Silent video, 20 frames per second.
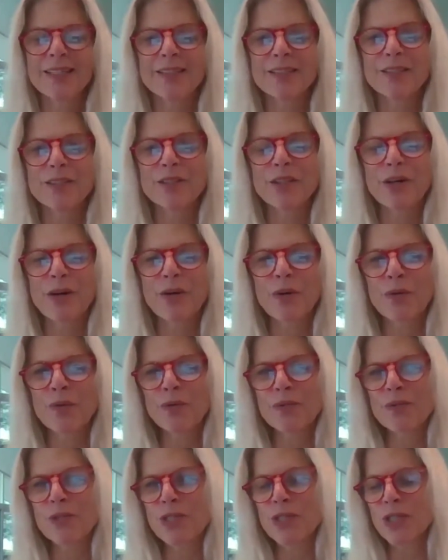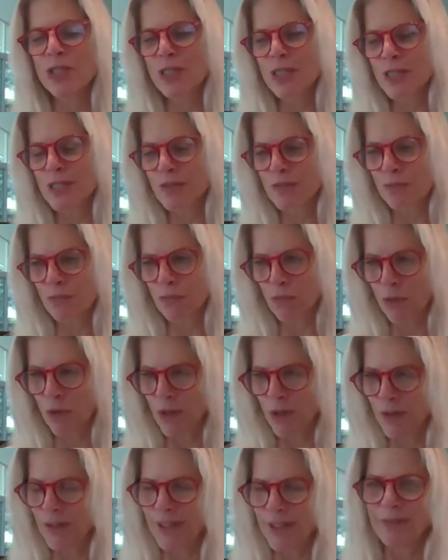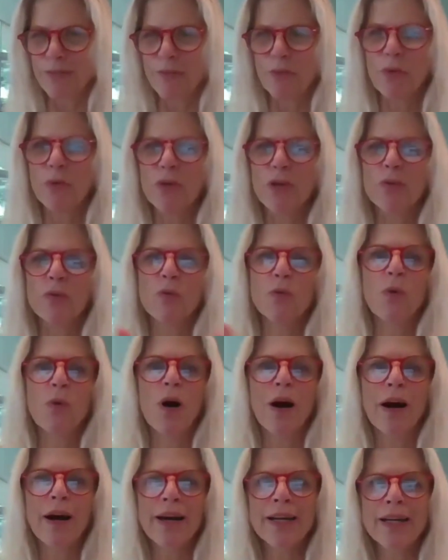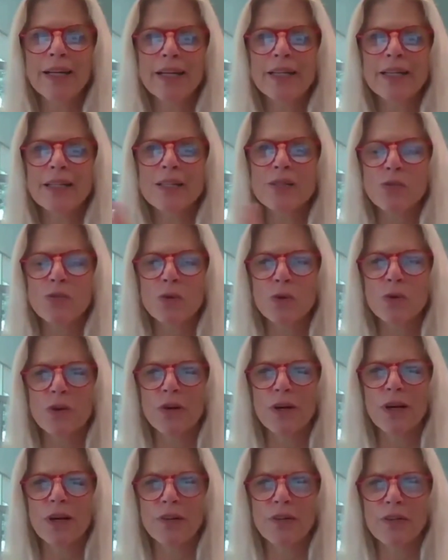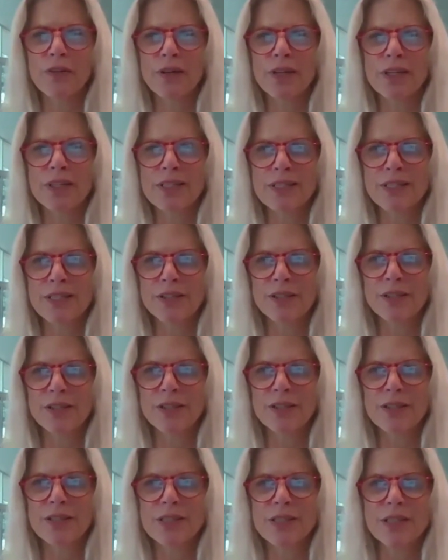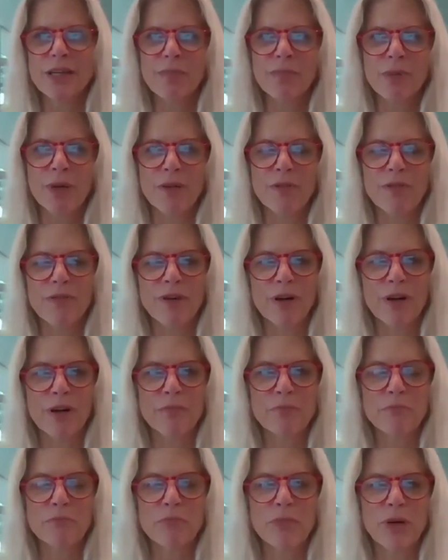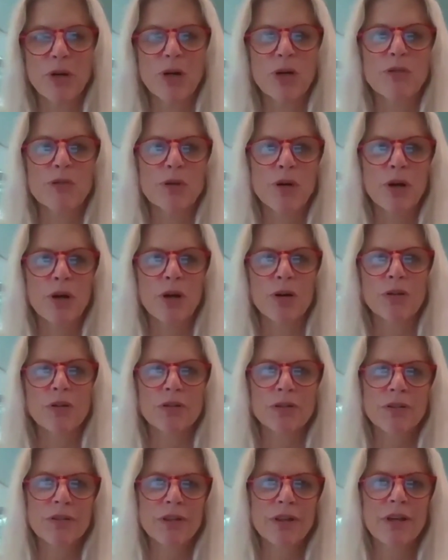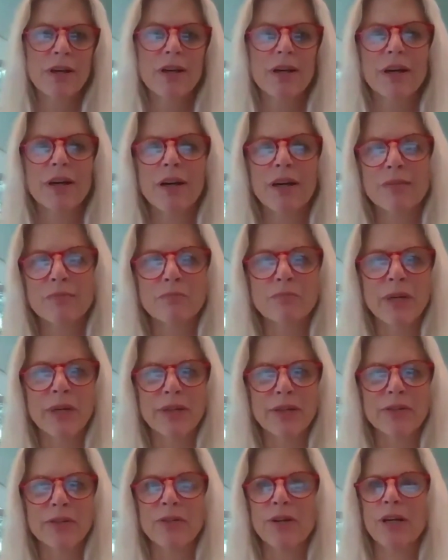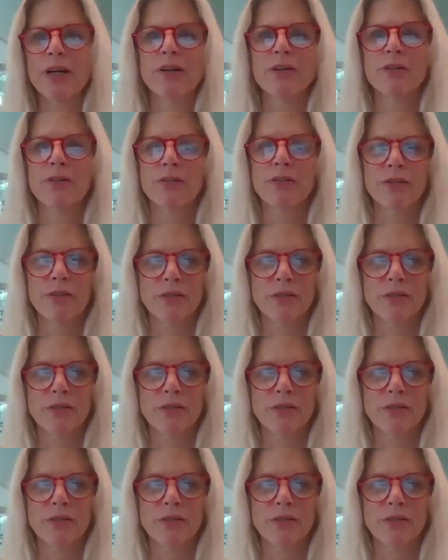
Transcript: So just wondering, why is oral health considered separate from overall medical health?